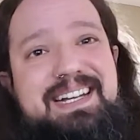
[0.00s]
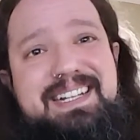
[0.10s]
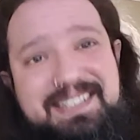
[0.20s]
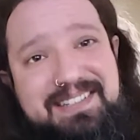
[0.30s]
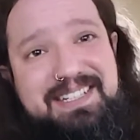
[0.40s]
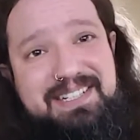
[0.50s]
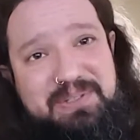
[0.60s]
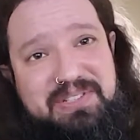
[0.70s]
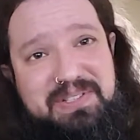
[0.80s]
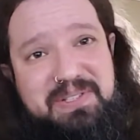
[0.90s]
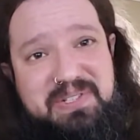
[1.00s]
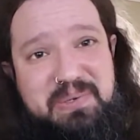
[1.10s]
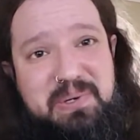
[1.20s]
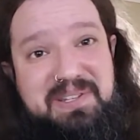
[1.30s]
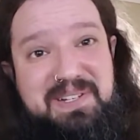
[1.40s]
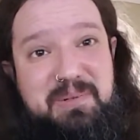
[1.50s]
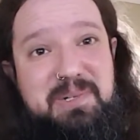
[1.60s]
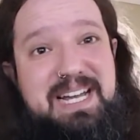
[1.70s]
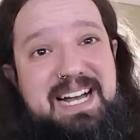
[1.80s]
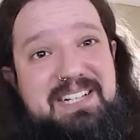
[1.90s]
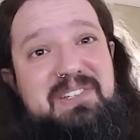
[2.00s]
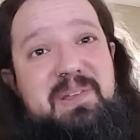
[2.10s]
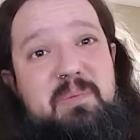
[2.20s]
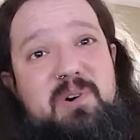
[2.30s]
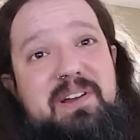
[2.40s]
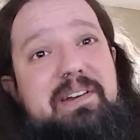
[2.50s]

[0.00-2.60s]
anything else in the store that you would actually want